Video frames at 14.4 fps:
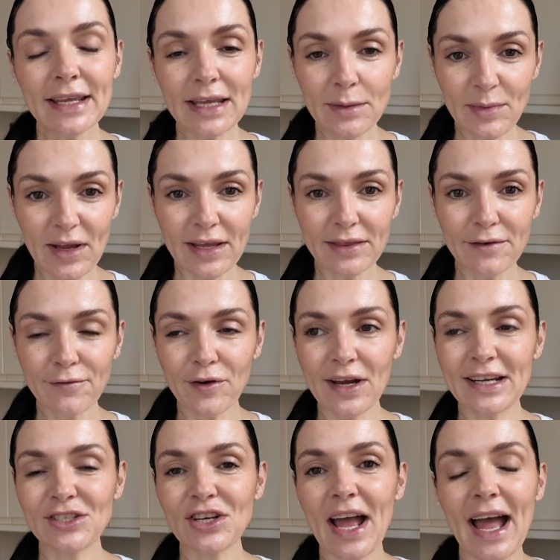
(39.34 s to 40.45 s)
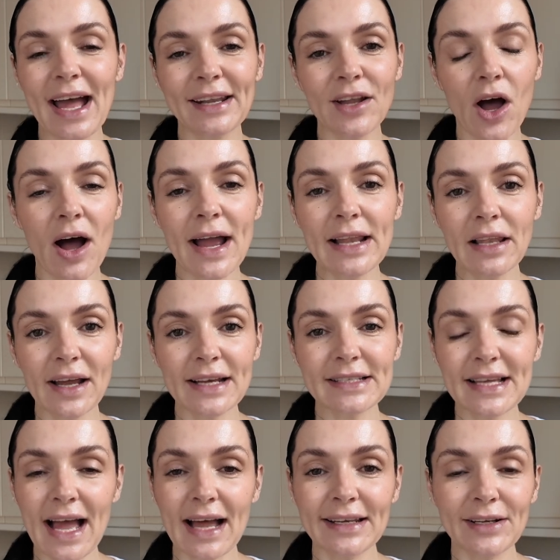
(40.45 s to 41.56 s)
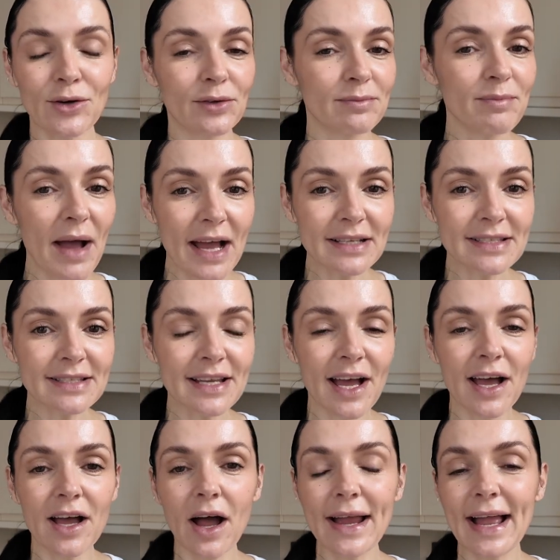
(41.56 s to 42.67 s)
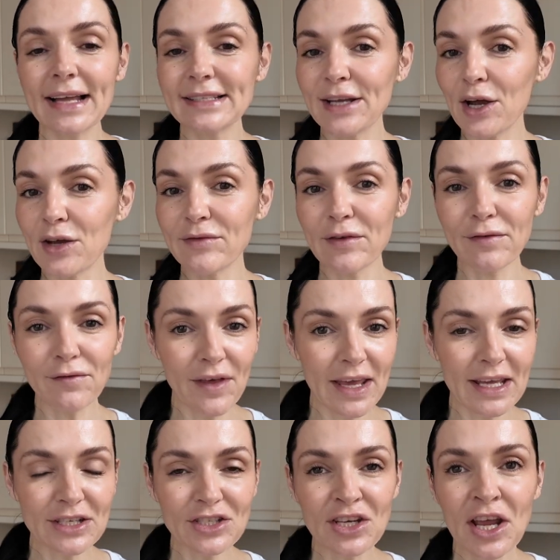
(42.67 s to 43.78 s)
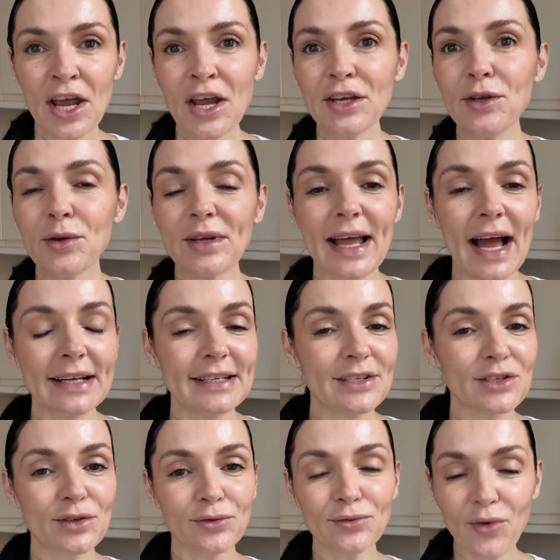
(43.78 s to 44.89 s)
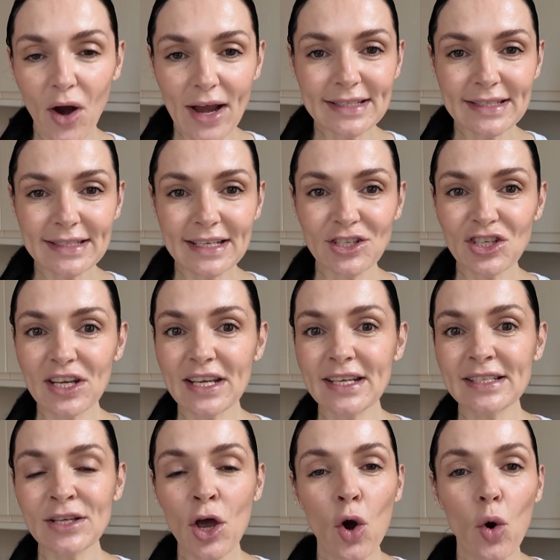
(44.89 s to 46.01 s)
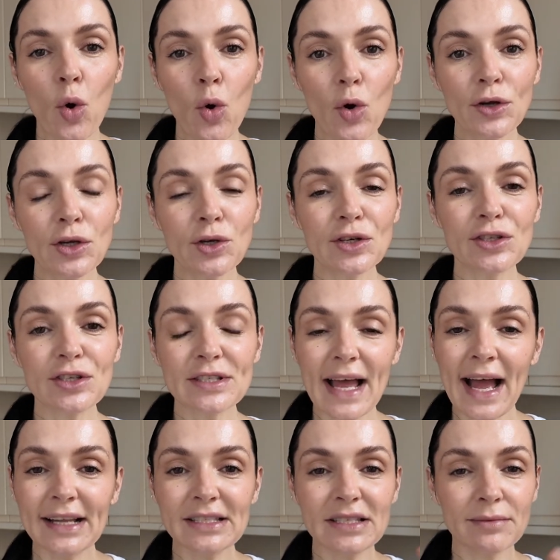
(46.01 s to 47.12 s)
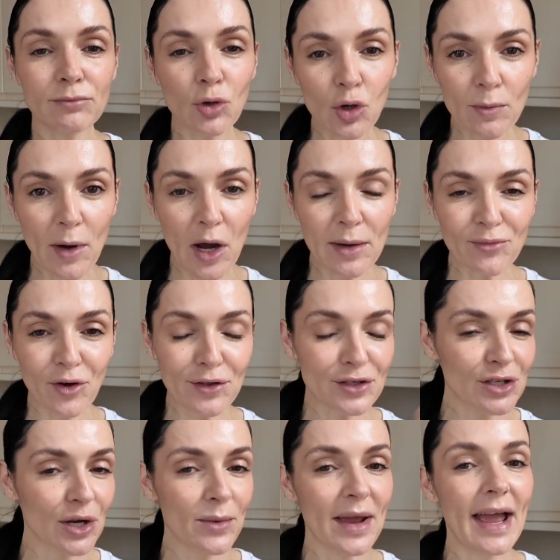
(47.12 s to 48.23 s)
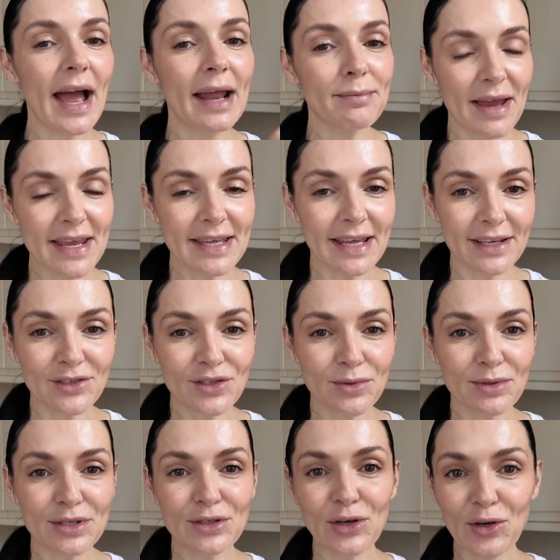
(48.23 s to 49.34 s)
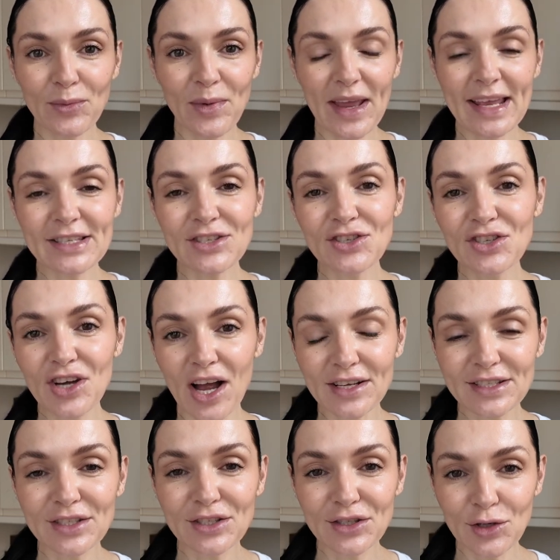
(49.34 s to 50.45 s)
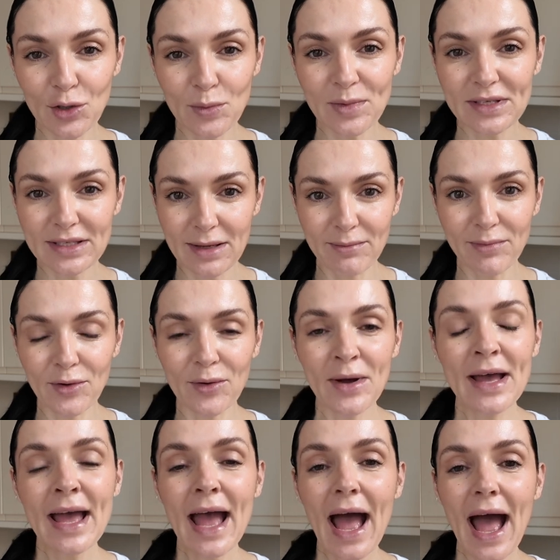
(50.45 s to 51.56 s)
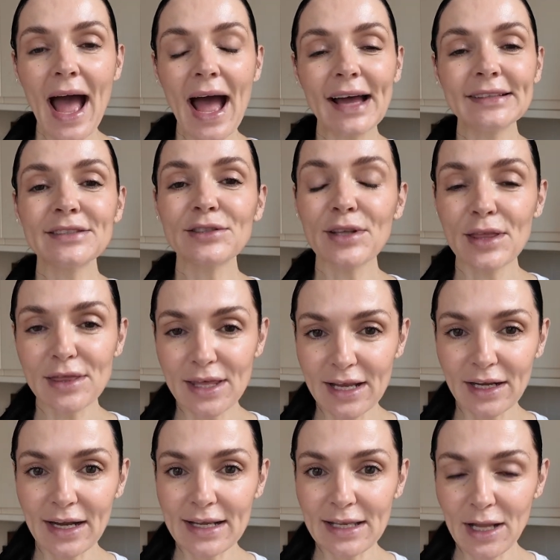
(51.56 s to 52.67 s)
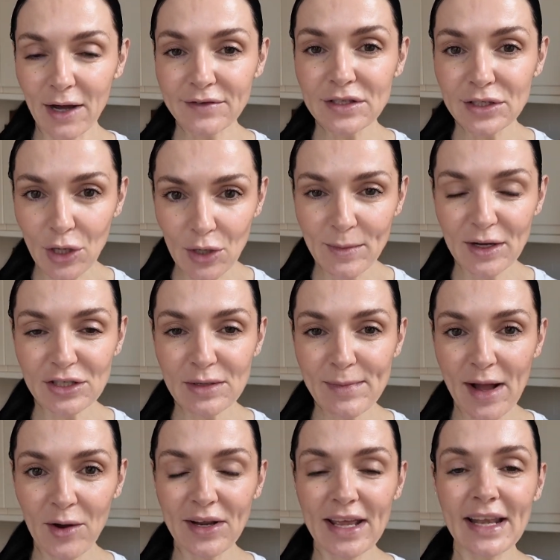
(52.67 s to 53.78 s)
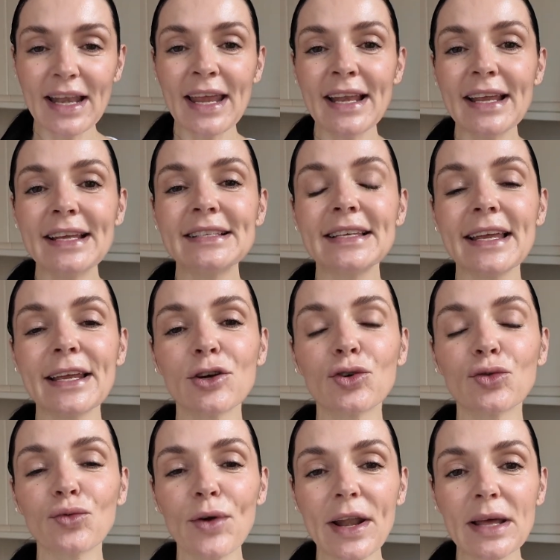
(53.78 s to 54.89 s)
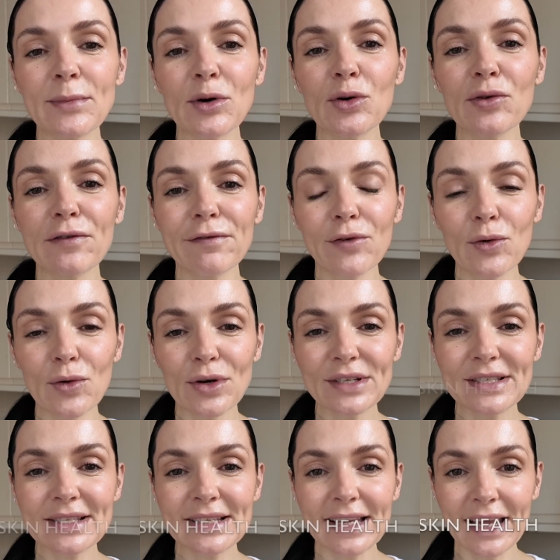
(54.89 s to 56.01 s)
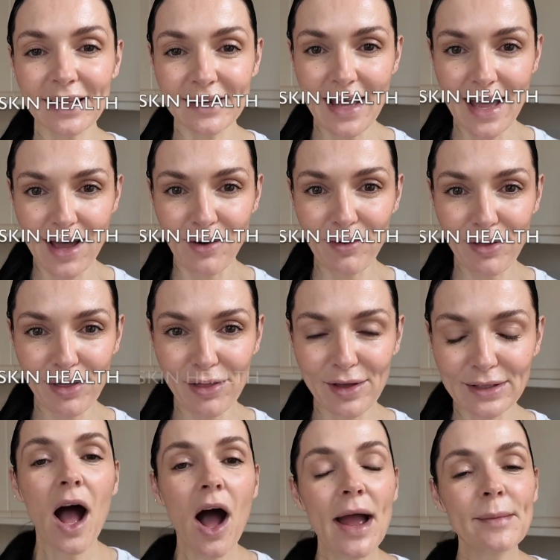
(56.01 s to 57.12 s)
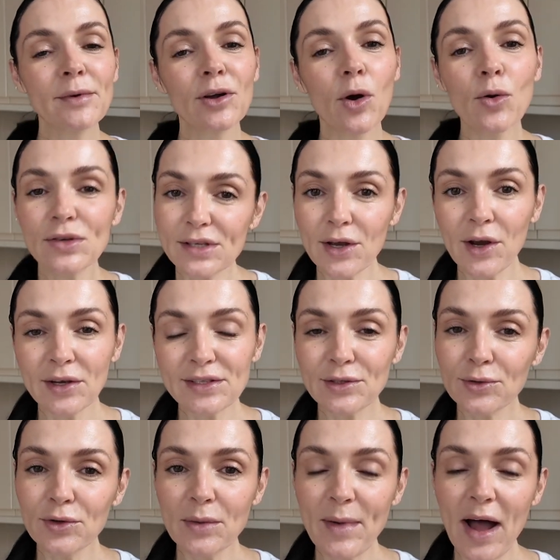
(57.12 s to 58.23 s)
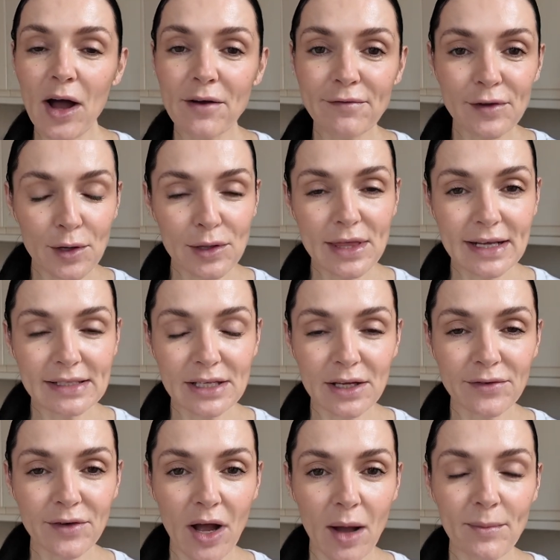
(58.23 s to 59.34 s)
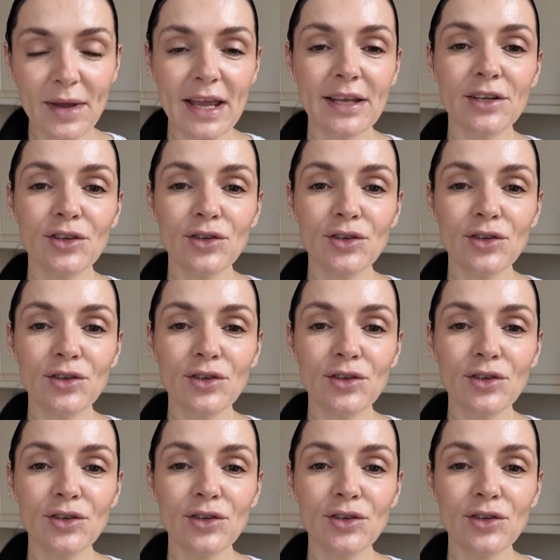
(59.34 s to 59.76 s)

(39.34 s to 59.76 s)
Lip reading: keep it in the fridge, and I like to add it on pasta. I add it over fish. You can add it to rice dishes, or you could just add some more bone broth to it and make it into a soup. It's just super simple. And the thing I love so much about it, it is incredible for skin health. I'm also going to talk about a few things that have come in